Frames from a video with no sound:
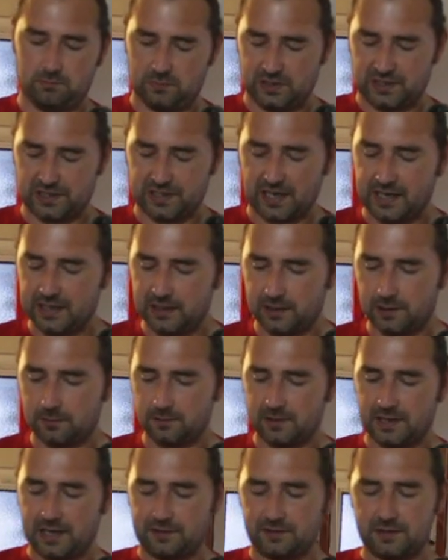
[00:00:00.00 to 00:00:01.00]
cider
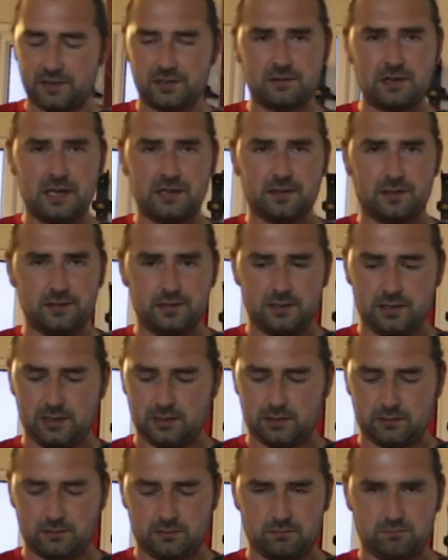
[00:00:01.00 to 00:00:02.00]
without strength is
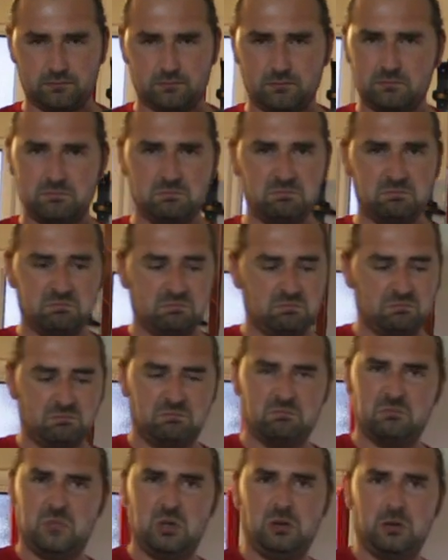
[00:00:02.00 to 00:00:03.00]
just,
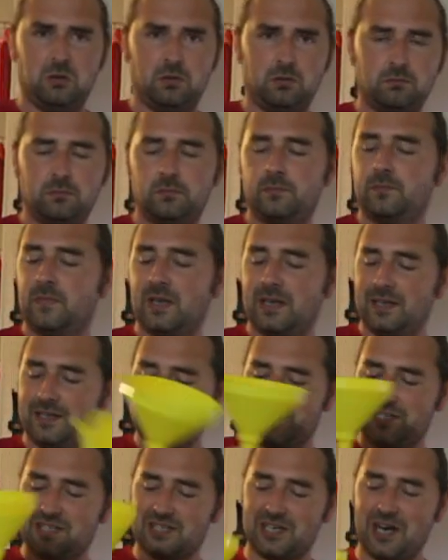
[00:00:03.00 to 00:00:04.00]
yeah.
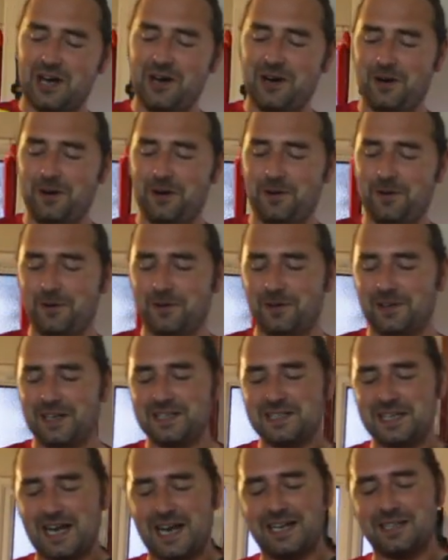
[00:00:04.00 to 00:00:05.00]
So
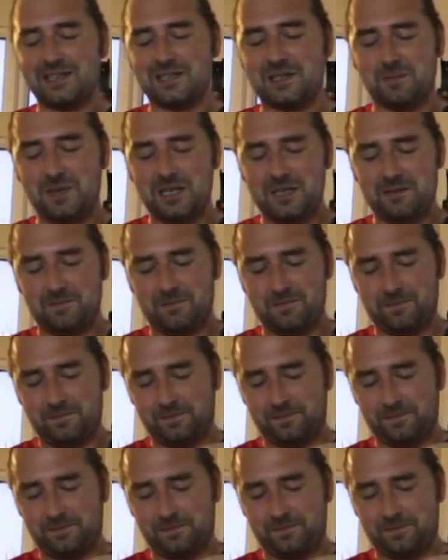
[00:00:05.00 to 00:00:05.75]
let's add some in